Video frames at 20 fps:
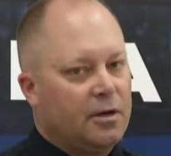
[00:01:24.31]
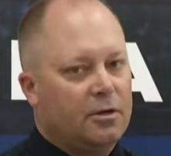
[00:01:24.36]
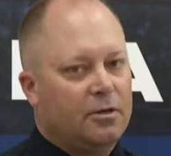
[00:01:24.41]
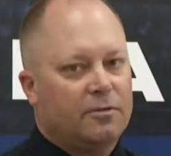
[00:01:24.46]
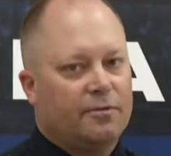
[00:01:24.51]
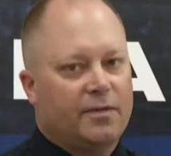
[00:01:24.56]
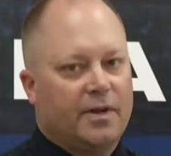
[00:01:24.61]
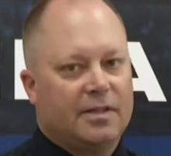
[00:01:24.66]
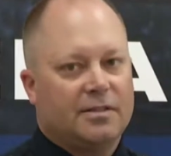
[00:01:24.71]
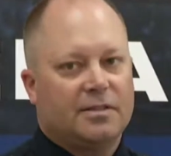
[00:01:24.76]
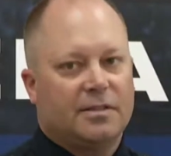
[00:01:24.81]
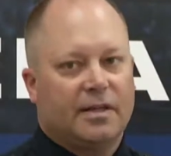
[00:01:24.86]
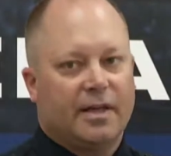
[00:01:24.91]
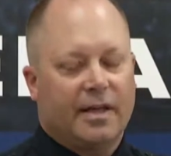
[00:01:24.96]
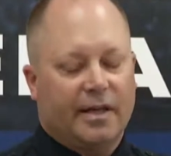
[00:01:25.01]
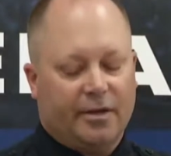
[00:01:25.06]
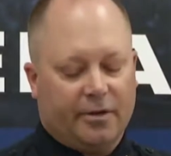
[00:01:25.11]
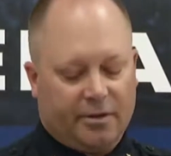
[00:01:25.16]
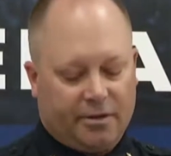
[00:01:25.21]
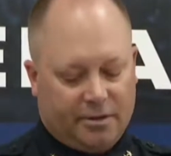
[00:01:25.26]

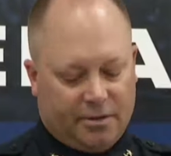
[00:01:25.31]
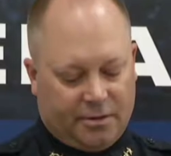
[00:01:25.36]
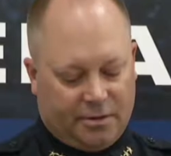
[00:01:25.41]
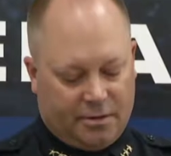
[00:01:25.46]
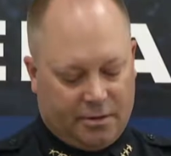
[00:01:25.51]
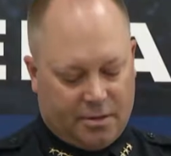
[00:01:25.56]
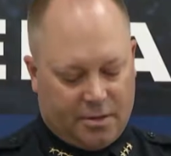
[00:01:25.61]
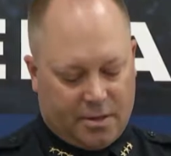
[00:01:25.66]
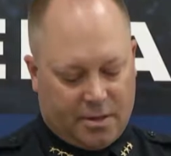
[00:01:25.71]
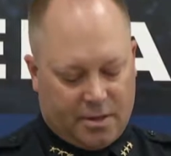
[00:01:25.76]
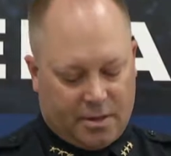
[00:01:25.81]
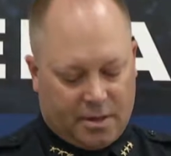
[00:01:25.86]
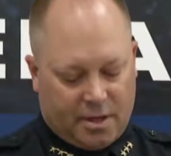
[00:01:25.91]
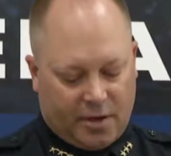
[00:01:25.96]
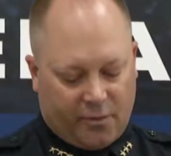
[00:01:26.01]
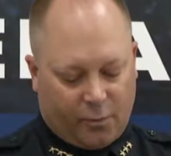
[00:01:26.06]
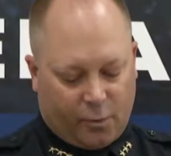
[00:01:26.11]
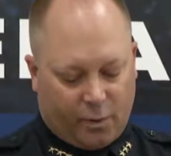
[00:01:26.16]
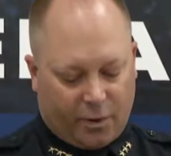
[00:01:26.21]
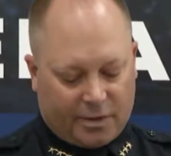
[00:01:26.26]
investigators have
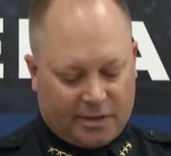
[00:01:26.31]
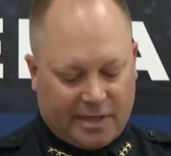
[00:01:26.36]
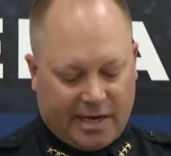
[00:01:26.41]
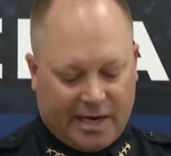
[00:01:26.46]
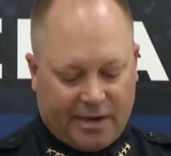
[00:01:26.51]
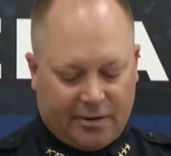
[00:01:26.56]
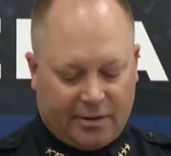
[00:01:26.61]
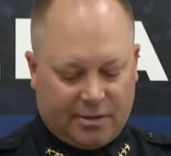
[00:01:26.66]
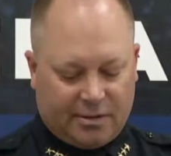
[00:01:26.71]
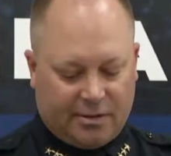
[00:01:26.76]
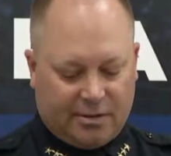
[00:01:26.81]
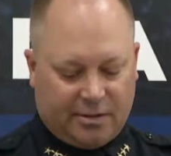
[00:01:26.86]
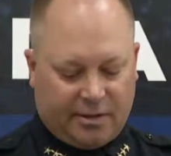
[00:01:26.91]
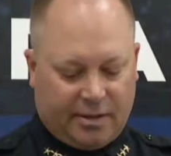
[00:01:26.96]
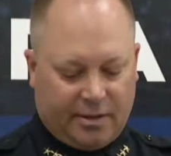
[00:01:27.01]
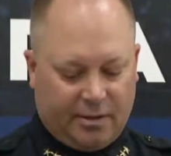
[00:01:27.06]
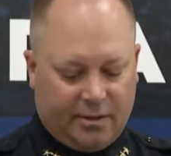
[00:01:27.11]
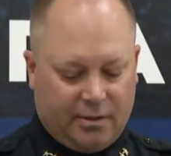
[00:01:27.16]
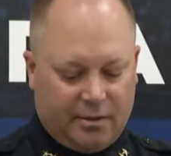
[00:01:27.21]
worked tirelessly